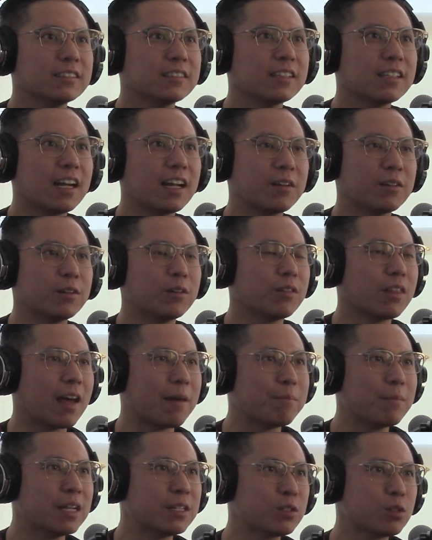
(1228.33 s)
I don't know, that
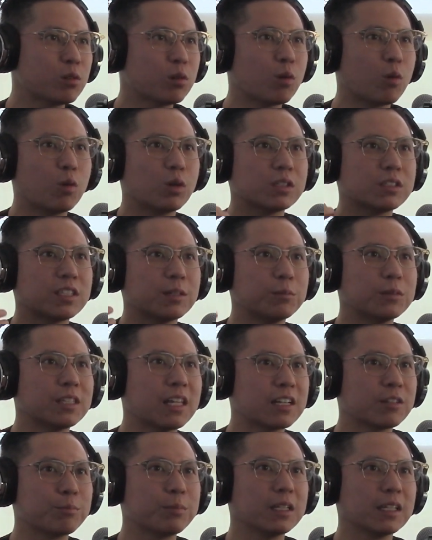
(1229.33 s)
mentor or someone
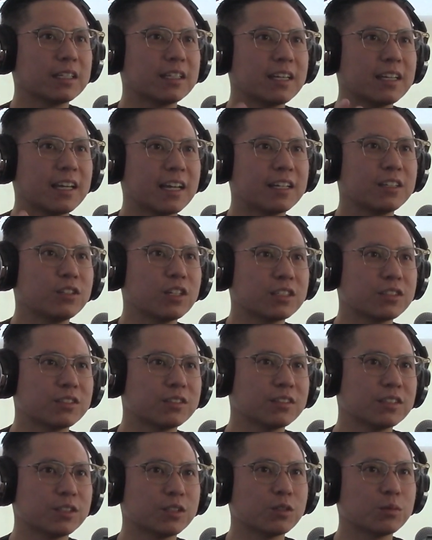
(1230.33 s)
that'd be like, hey, yeah, you guys are,
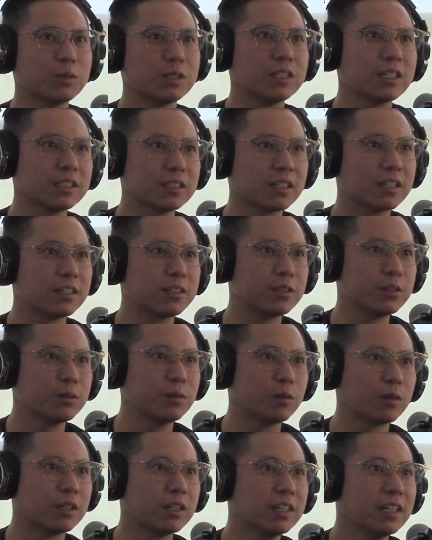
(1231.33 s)
this is what you guys got to do,
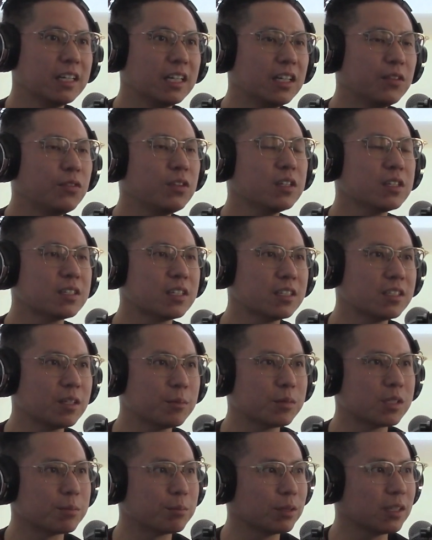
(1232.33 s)
or even the
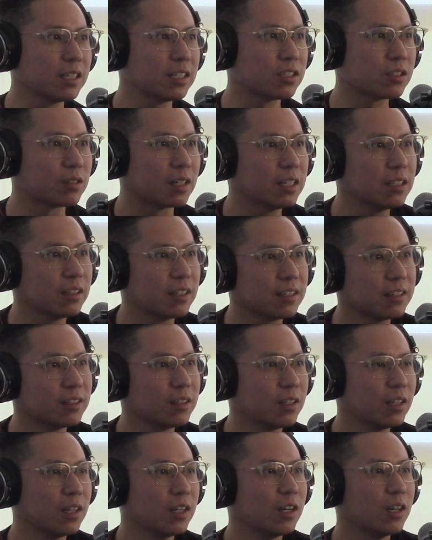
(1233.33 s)
systems in place, right? Like,
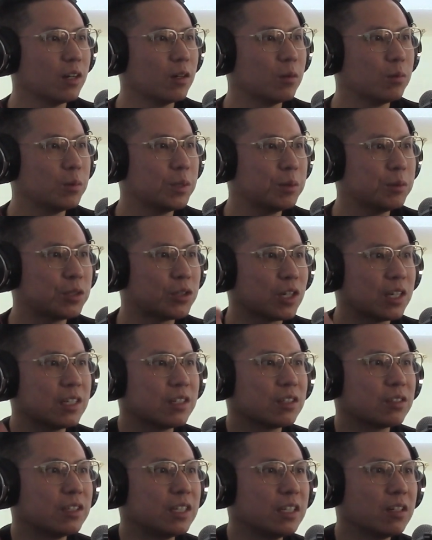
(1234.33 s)
we were trying to
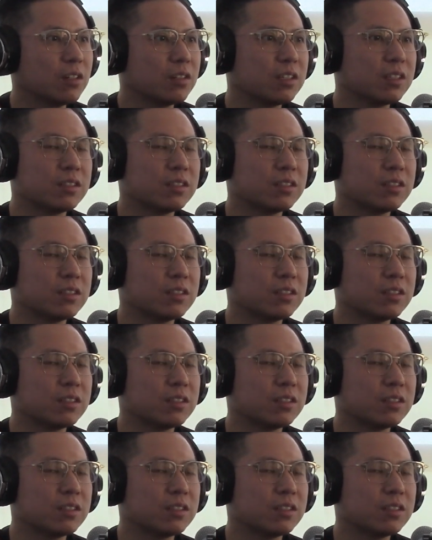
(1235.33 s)
create all